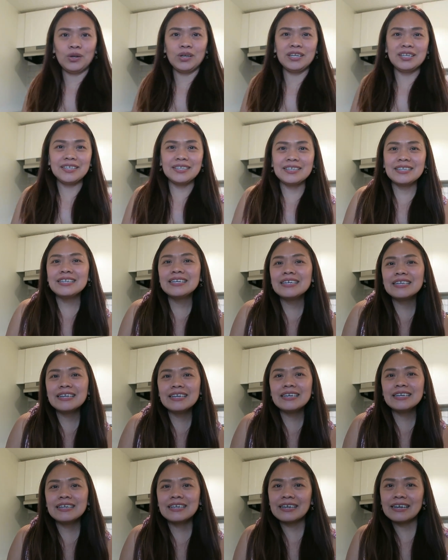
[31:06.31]

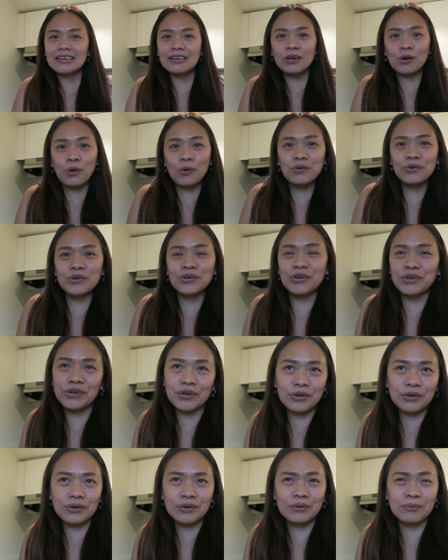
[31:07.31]
Hindi ka
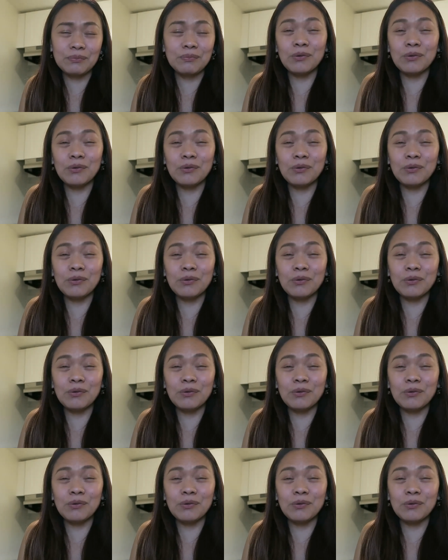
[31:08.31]
loner